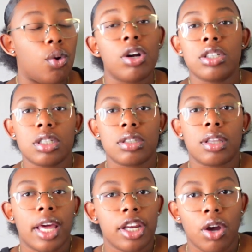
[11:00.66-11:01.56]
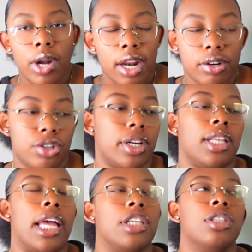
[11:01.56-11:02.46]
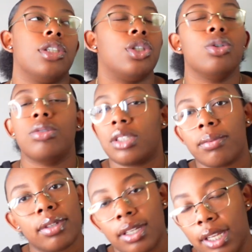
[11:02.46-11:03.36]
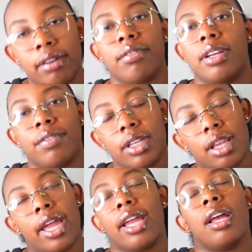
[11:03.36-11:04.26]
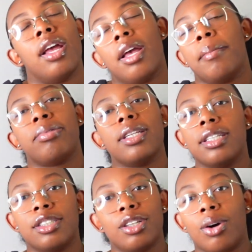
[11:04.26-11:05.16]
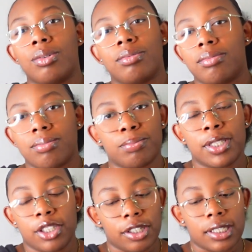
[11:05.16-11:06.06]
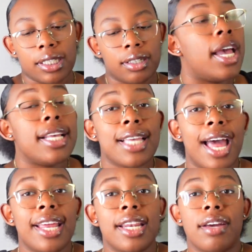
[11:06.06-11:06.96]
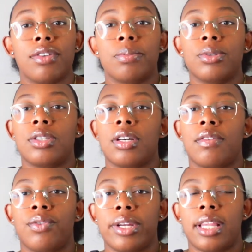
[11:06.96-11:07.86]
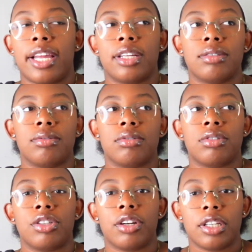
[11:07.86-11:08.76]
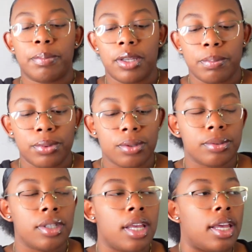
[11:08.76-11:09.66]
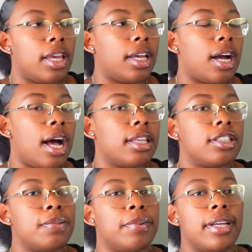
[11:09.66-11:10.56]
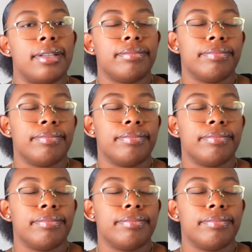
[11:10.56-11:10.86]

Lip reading: or just let it go down the drain. Like just do something to get rid of it. Like please don't be dirty. It's kind of inevitable to avoid like dirty people in college, but